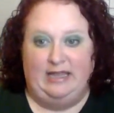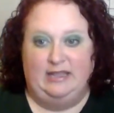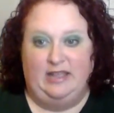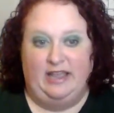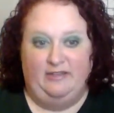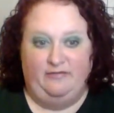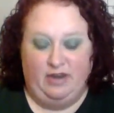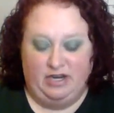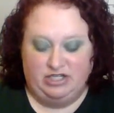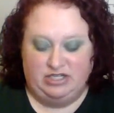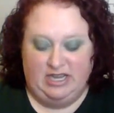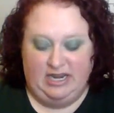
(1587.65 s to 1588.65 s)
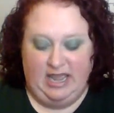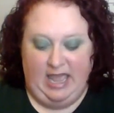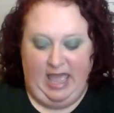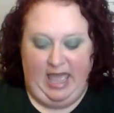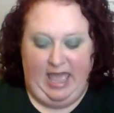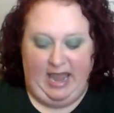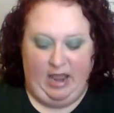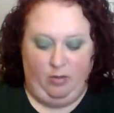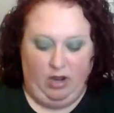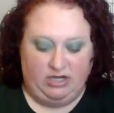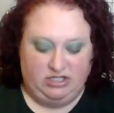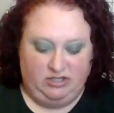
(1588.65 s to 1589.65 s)
Like I finished it and I
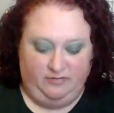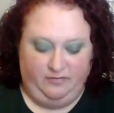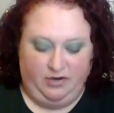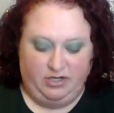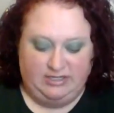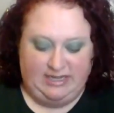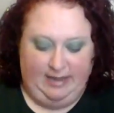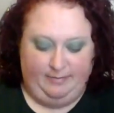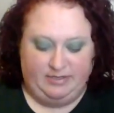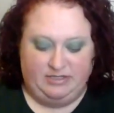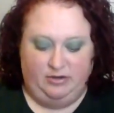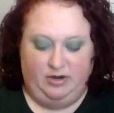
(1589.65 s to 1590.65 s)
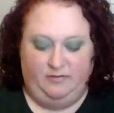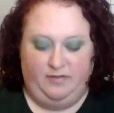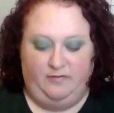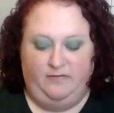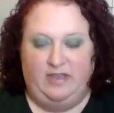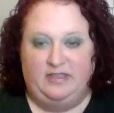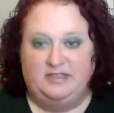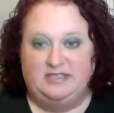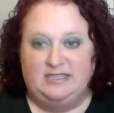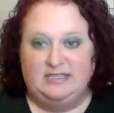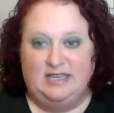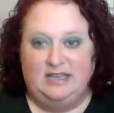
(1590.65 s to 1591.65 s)
watched the first episode of the 5th
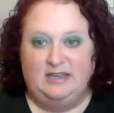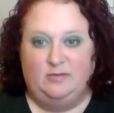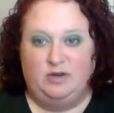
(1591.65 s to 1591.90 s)
season,